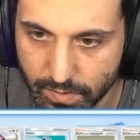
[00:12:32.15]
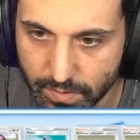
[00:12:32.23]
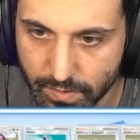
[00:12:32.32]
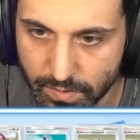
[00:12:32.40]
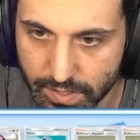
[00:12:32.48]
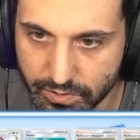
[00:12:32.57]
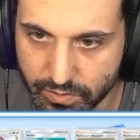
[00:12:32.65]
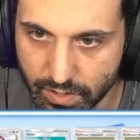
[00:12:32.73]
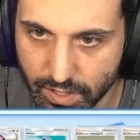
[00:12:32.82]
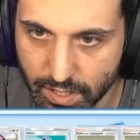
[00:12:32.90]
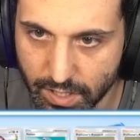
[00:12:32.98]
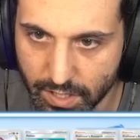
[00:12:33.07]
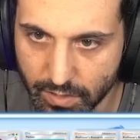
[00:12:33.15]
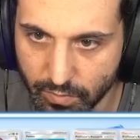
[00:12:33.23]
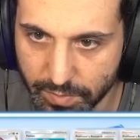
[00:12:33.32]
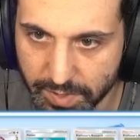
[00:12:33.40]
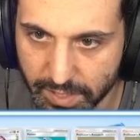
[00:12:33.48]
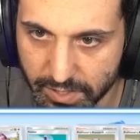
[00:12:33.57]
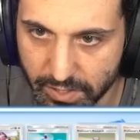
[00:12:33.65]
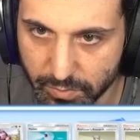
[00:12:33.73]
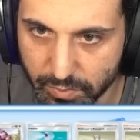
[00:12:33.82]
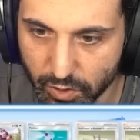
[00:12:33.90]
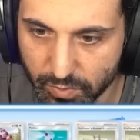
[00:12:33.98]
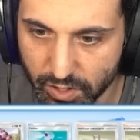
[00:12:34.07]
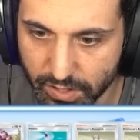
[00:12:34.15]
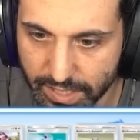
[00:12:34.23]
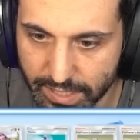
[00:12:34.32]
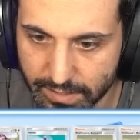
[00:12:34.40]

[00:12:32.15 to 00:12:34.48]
Let's draw. We pick up another Pokeball and a